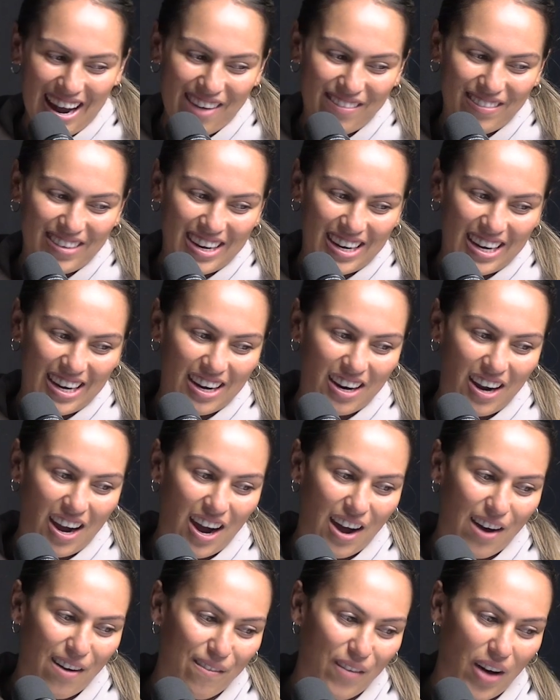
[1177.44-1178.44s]
No, I'm kidding.
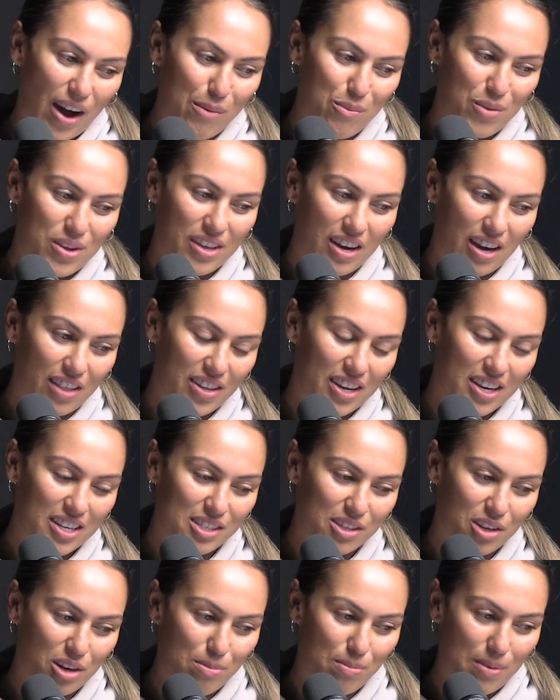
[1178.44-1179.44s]
Um, I'm with you. I
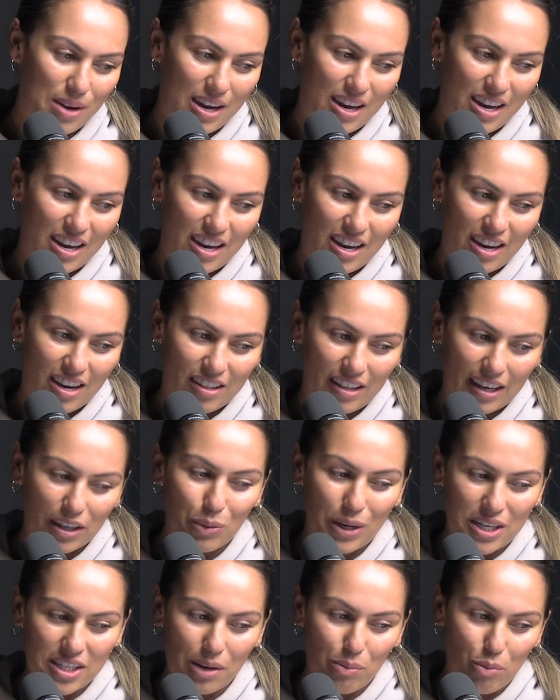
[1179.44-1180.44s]
think it's going to be
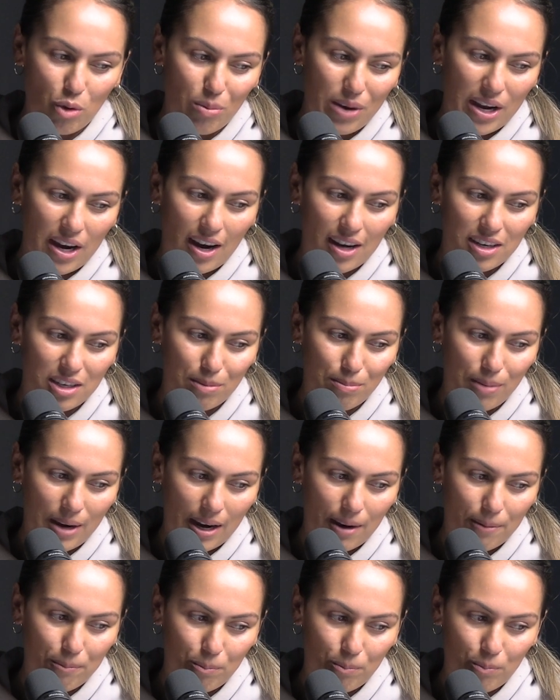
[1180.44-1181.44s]
like Queensland will be hard to
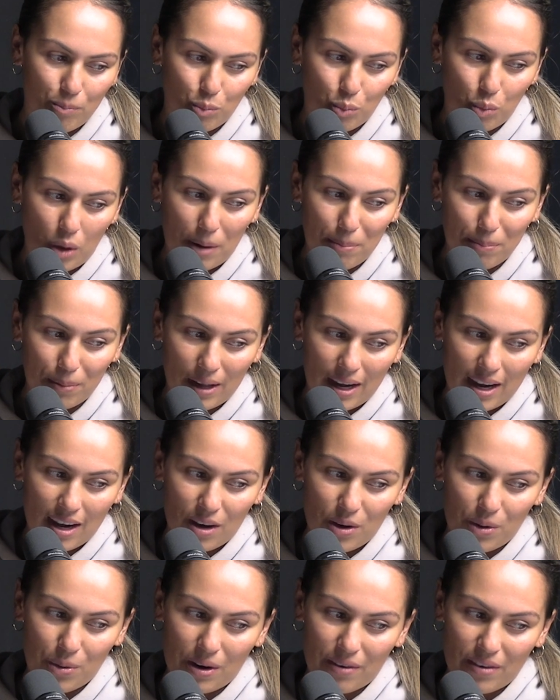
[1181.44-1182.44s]
beat. One
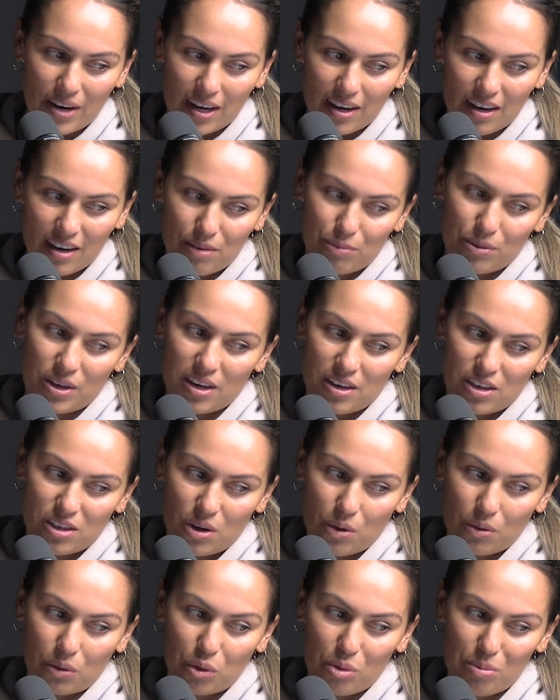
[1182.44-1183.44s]
player who I reckon we need
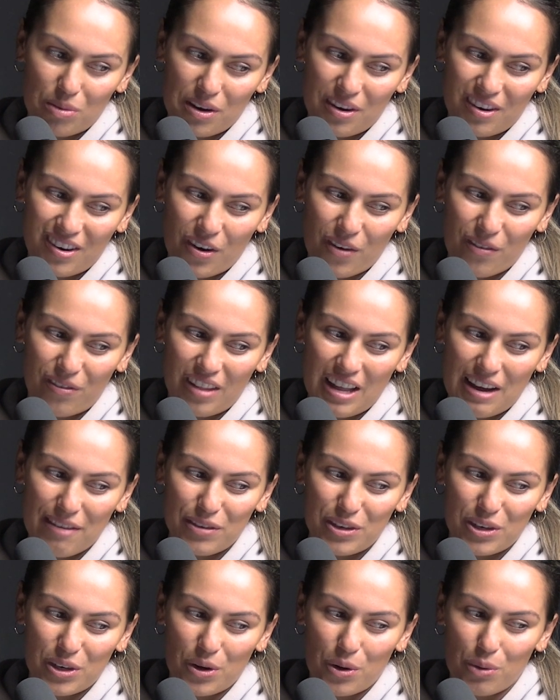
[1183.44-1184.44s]
to show a little bit of
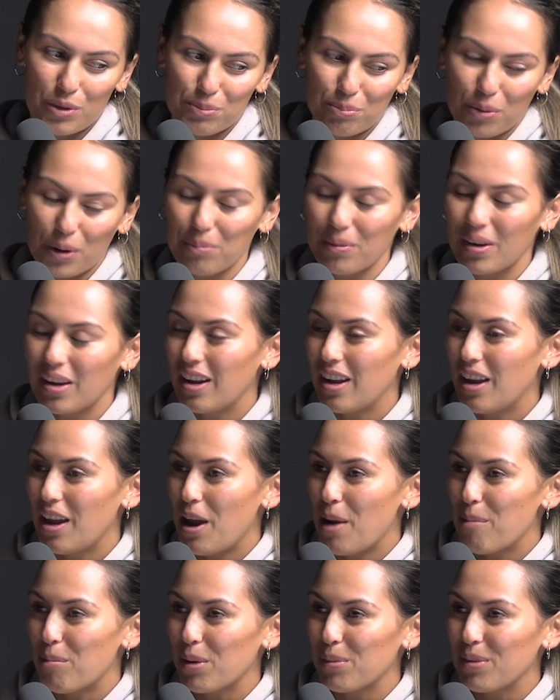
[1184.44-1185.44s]
love to, who is prob-
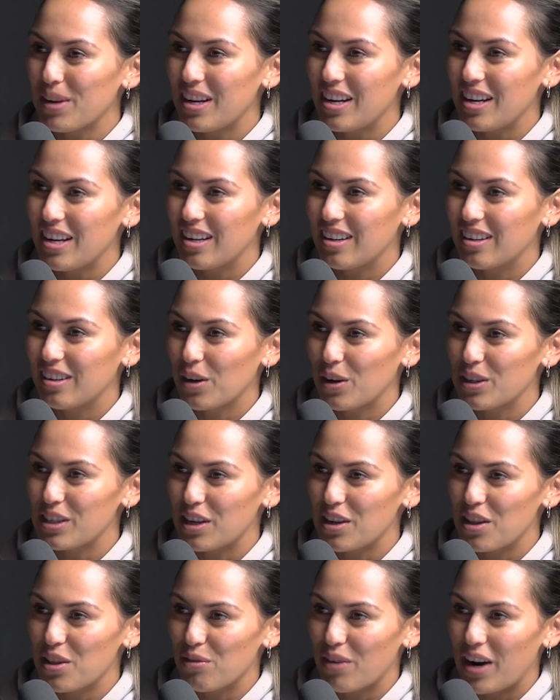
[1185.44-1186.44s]
probably
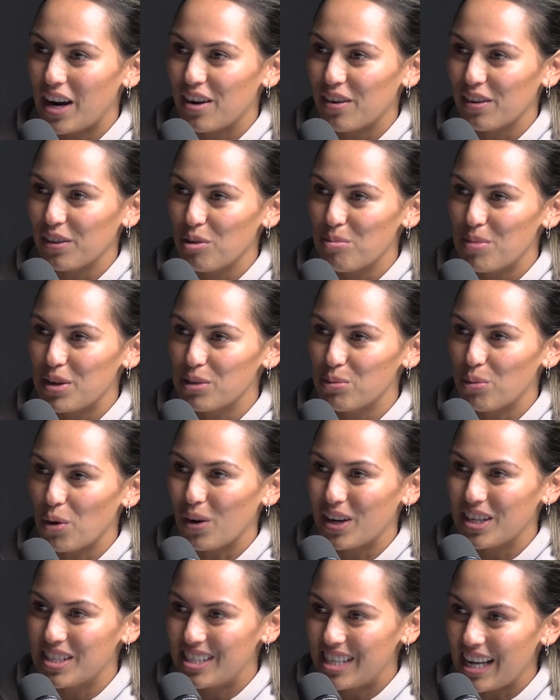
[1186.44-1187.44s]
goes under the radar a little bit as
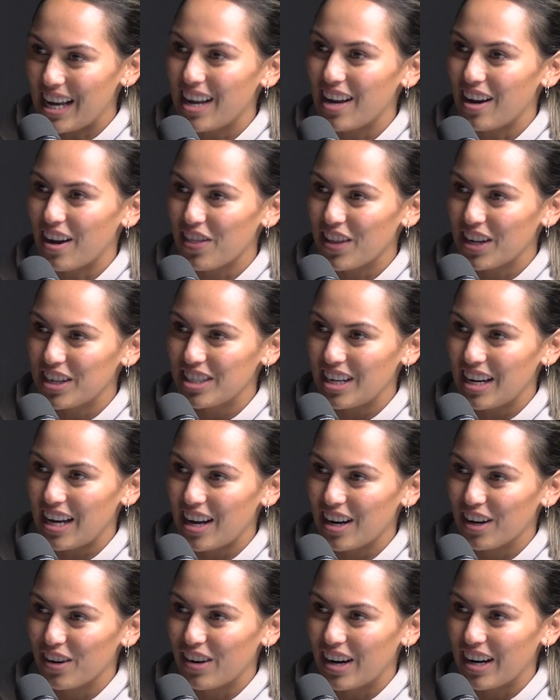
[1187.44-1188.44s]
well, is Z. I think
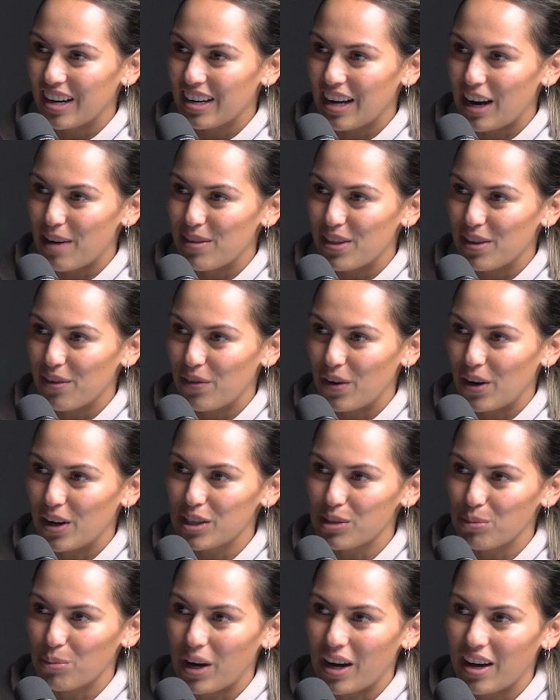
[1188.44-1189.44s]
she had a great game she in the did.
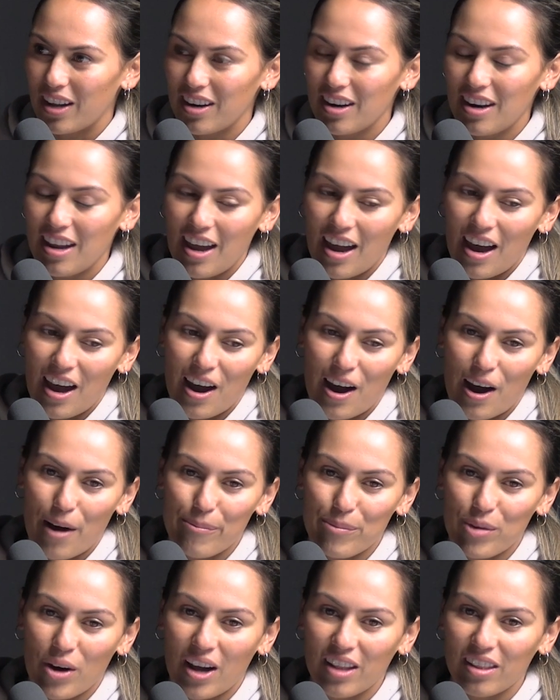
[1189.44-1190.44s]
first one.
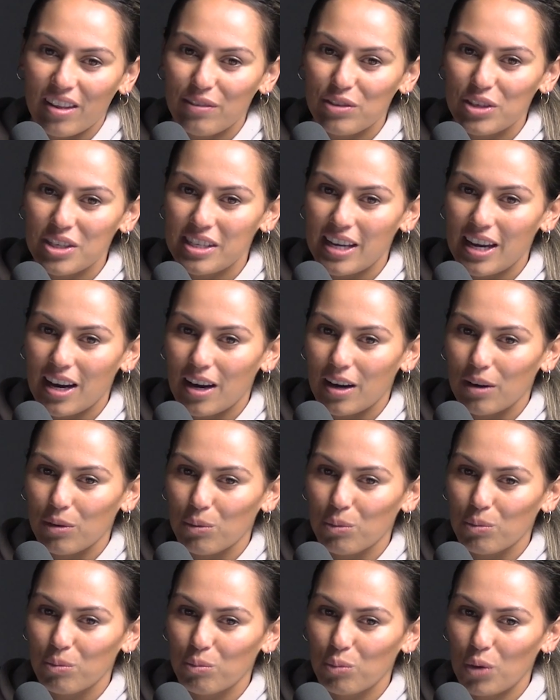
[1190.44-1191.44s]
Um, I love just
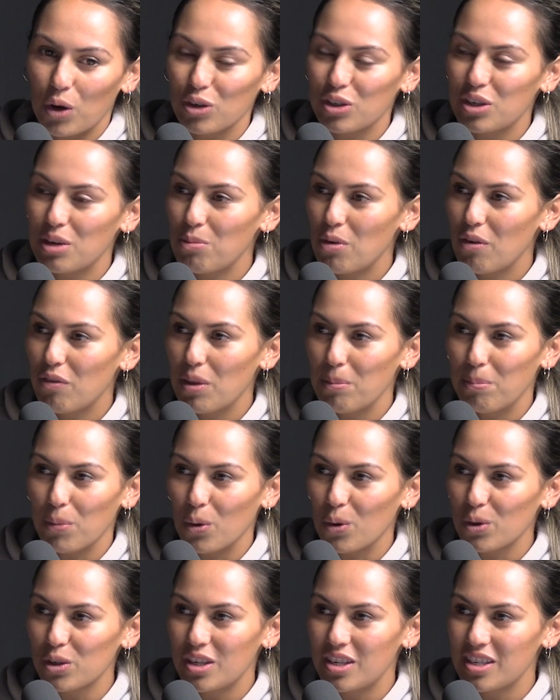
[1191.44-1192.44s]
how well she moved the
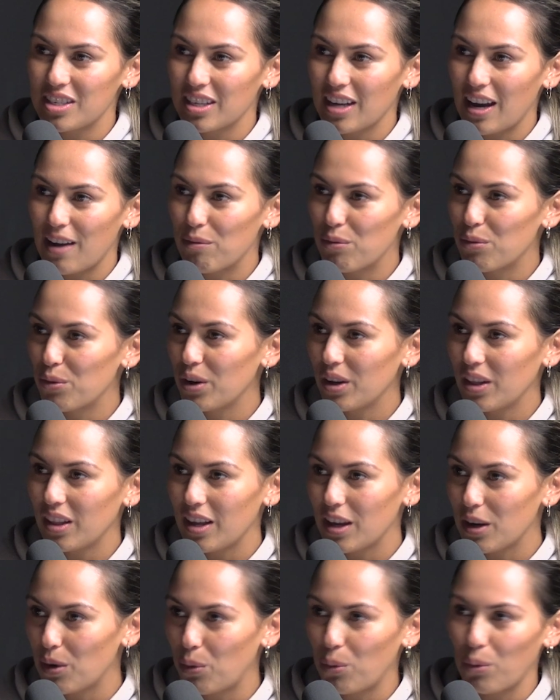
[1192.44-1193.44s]
ball. She just gave
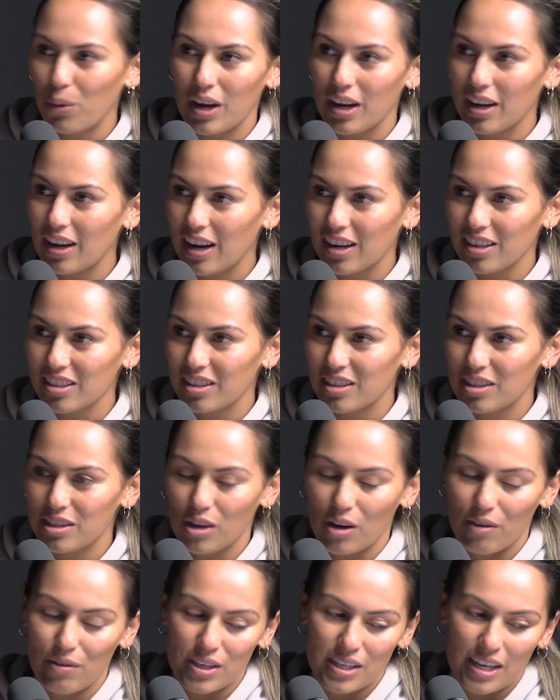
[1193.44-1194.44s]
really quick,
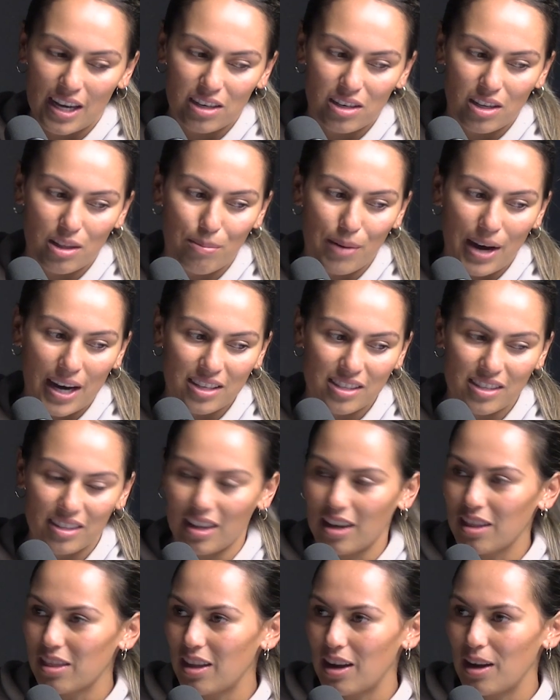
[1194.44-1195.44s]
excellent servers out to the
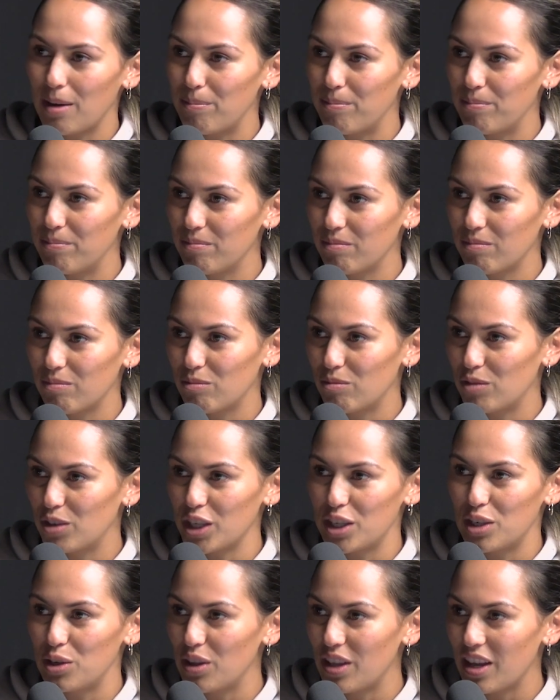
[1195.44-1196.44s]
backs and let them
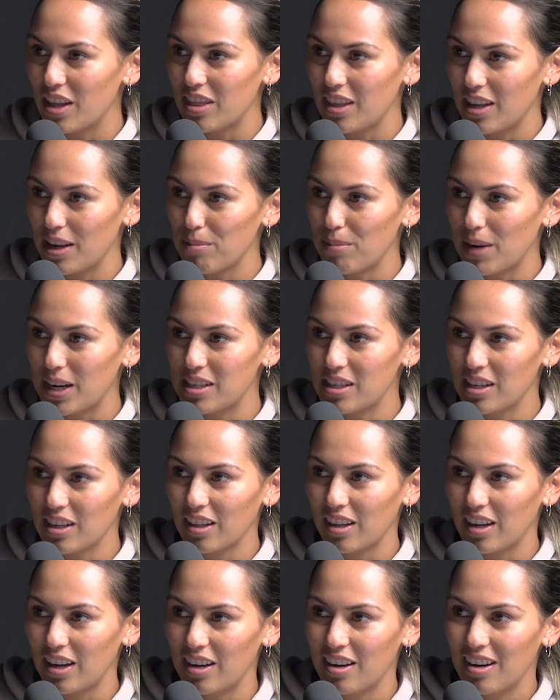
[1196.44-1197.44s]
just do their thing
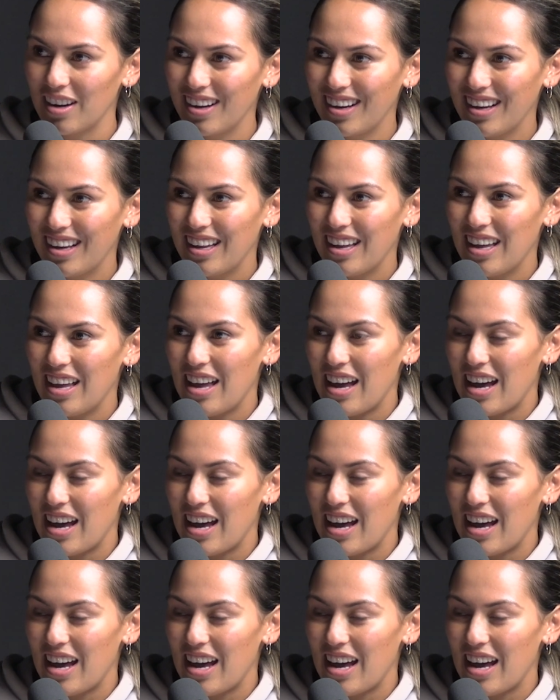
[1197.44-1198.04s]
basically. And yeah